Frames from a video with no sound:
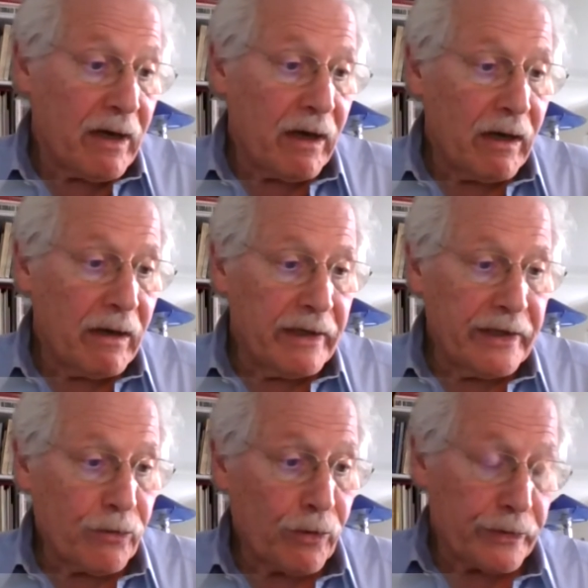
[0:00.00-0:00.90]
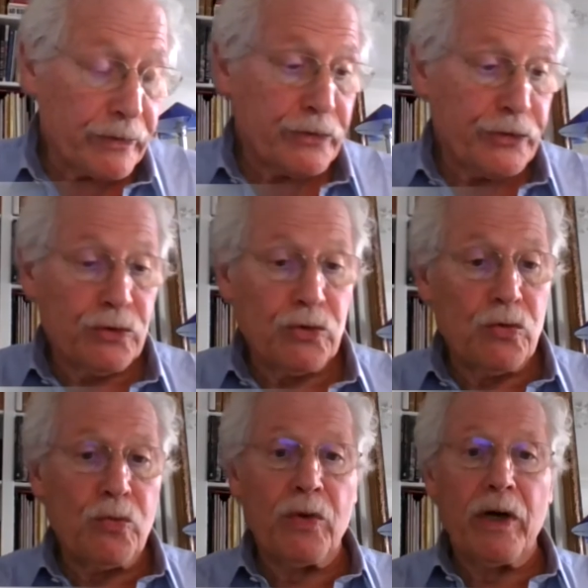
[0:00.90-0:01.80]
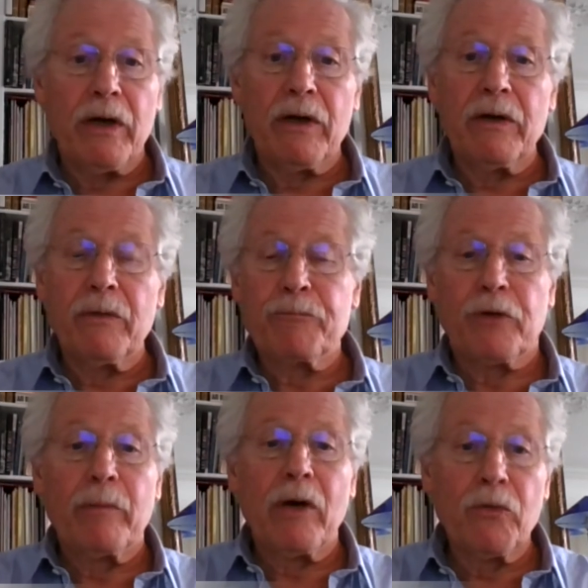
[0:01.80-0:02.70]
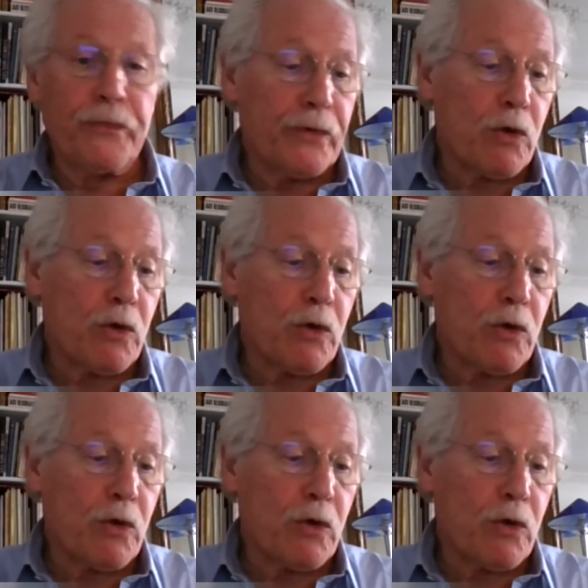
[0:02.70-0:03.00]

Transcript: in order to promote